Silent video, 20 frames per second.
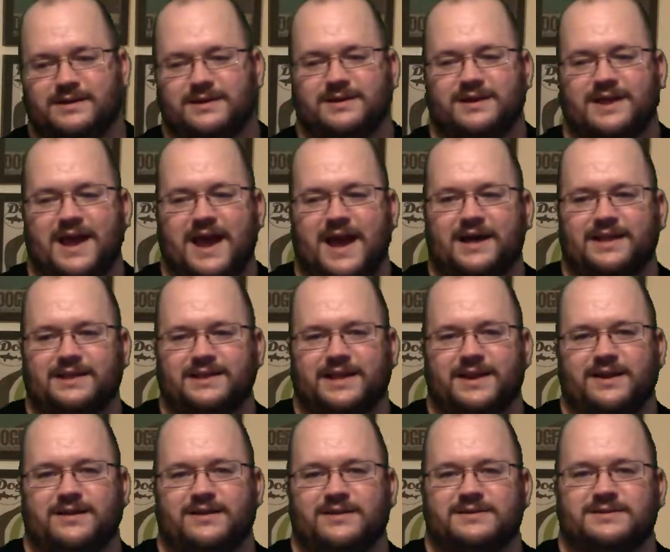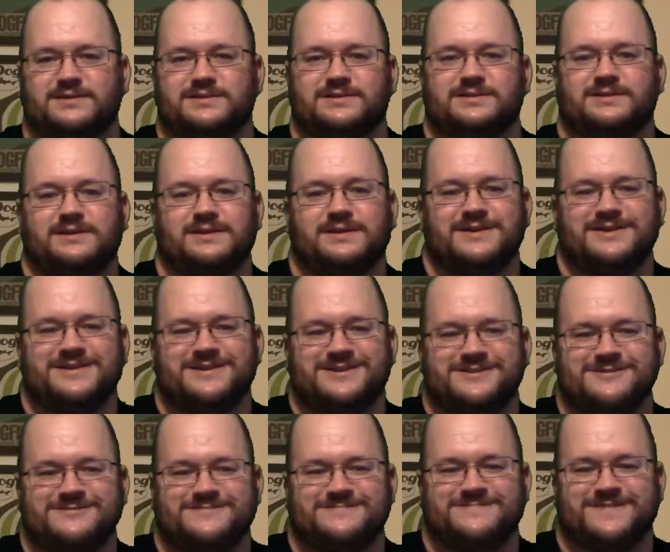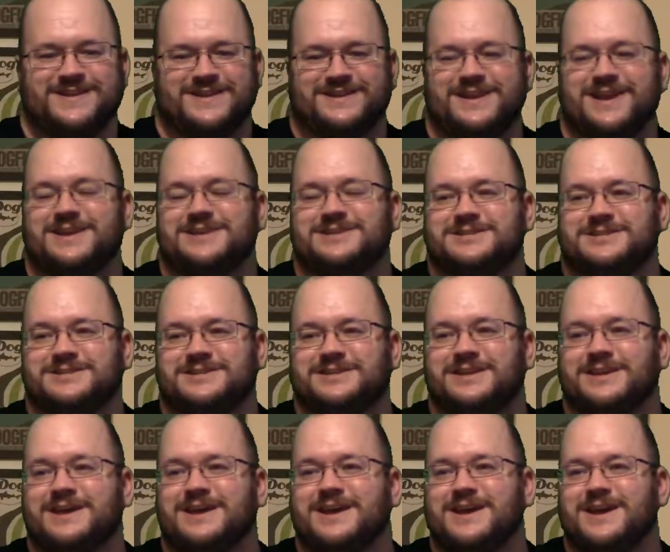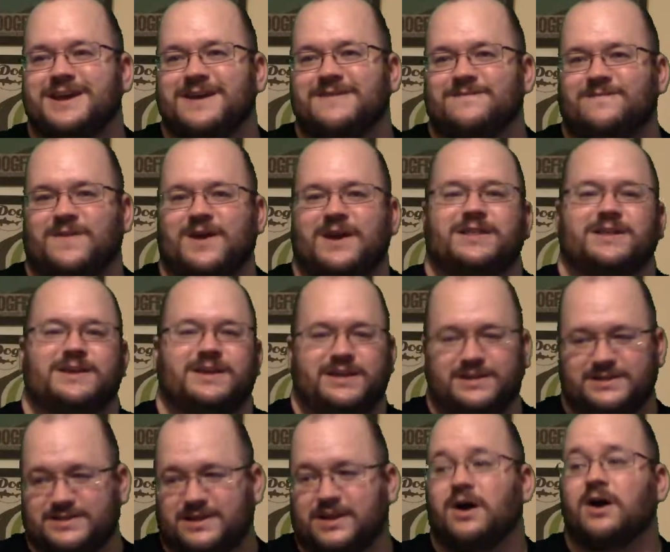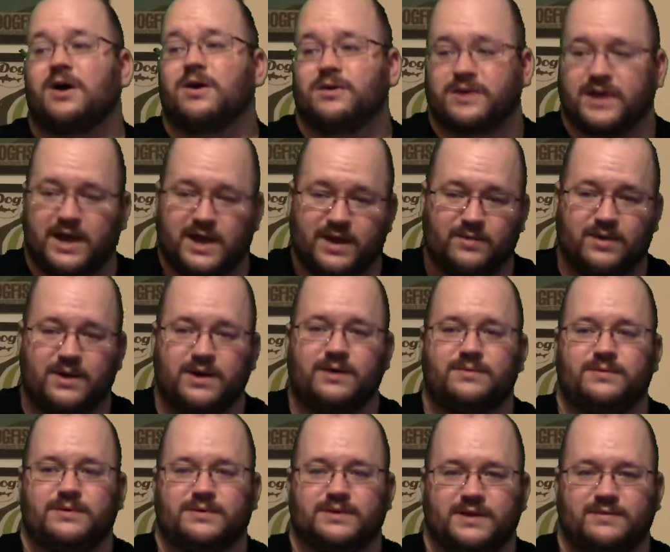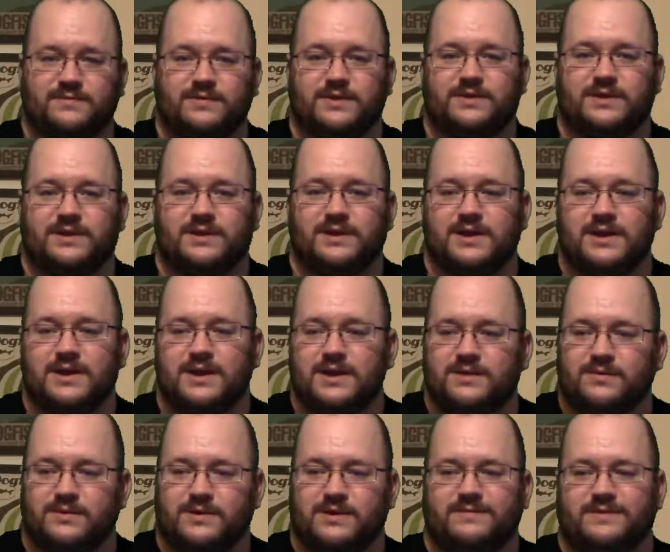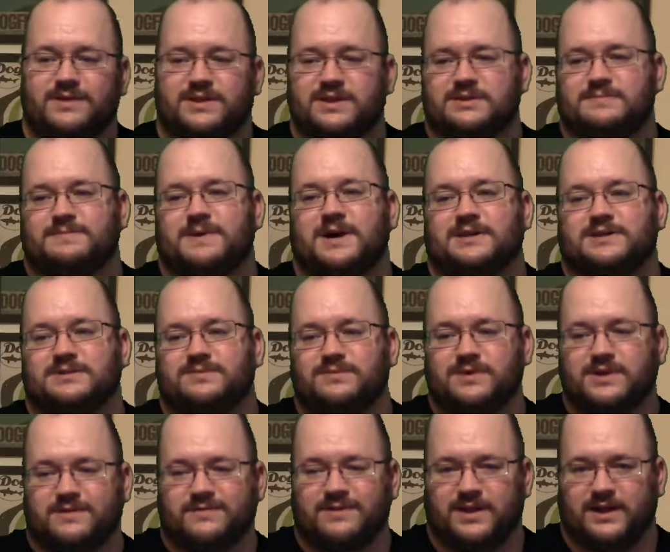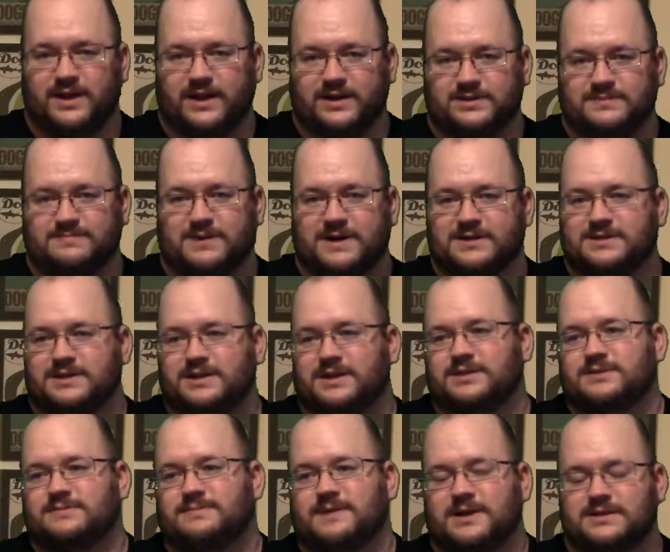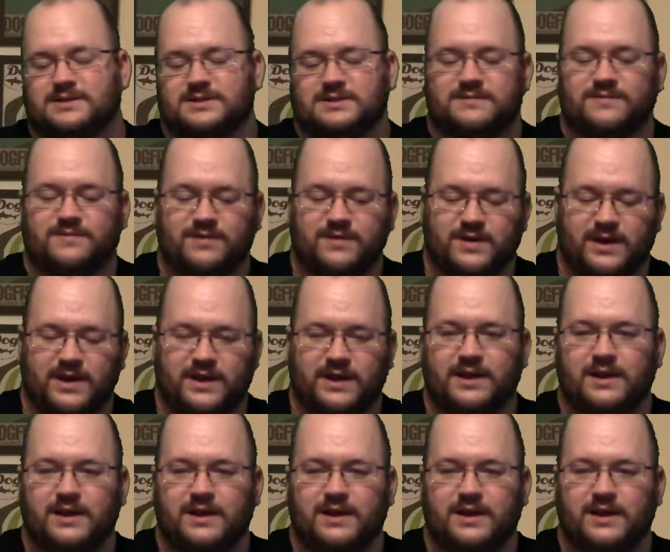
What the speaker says: Al Lenhart's attention. Finally, he said, oh, "Okay, well, we'll give you this box. We'll give you the next box. The next box is free.